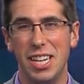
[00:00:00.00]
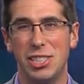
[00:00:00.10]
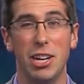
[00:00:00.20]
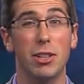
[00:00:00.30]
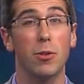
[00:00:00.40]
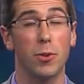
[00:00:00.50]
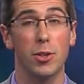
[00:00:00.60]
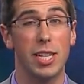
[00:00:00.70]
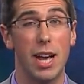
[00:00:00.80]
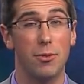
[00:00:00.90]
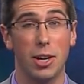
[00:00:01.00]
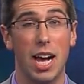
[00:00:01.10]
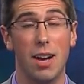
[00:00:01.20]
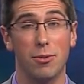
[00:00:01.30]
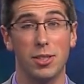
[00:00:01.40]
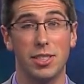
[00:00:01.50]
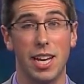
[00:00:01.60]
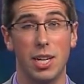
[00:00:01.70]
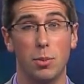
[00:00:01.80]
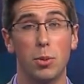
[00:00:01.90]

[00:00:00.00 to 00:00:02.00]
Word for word: sharing their first ever conference title,